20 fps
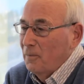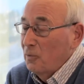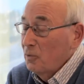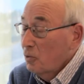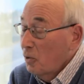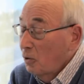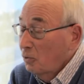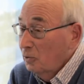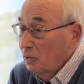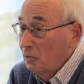
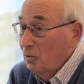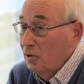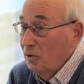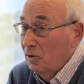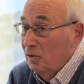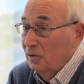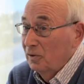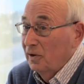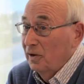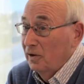throughout the
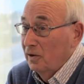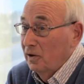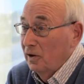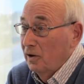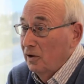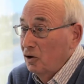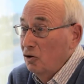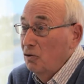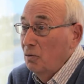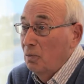world
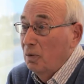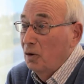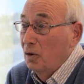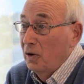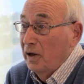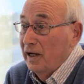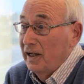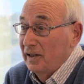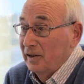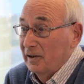new
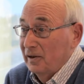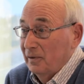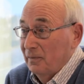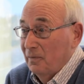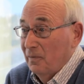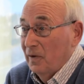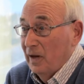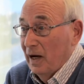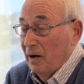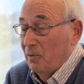employees
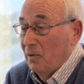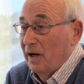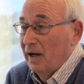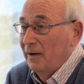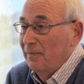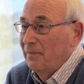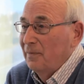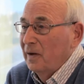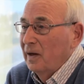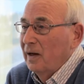that way.